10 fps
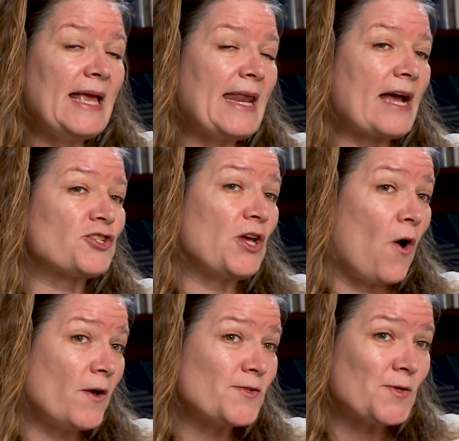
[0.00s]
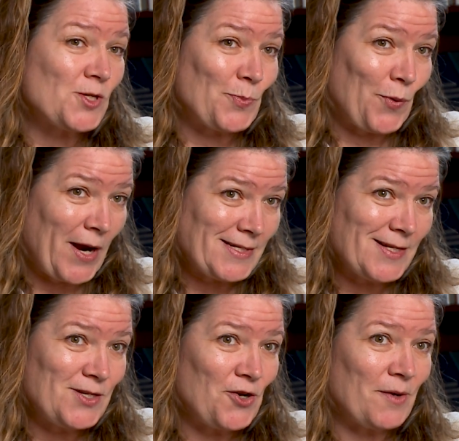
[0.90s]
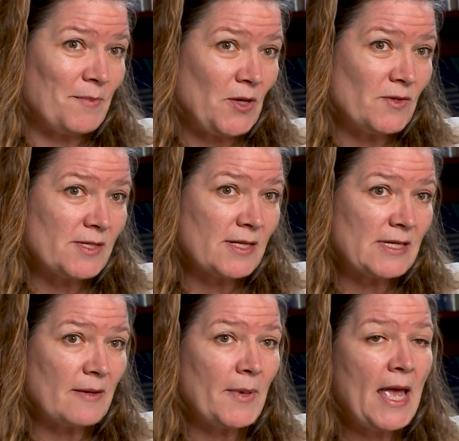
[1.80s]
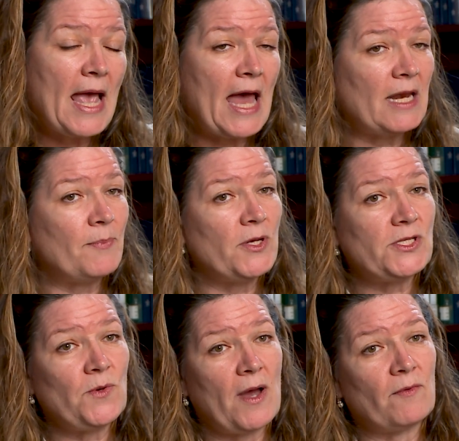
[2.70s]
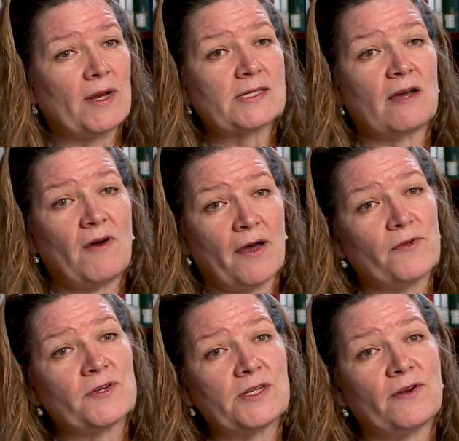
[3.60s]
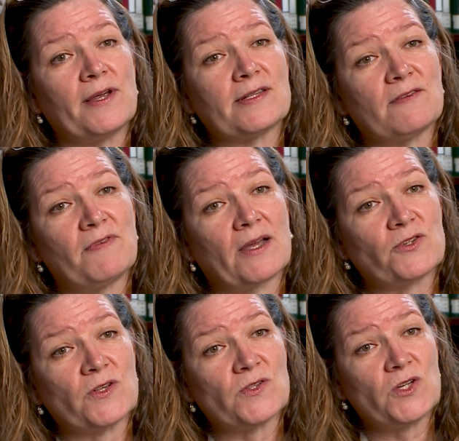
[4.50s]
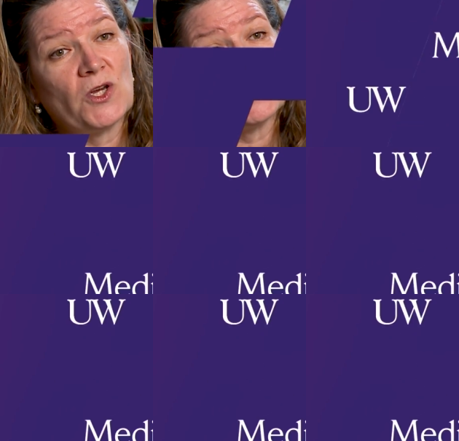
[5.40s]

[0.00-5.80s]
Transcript: it actually also suppresses your immune system, and it puts you at risk of other serious infections too.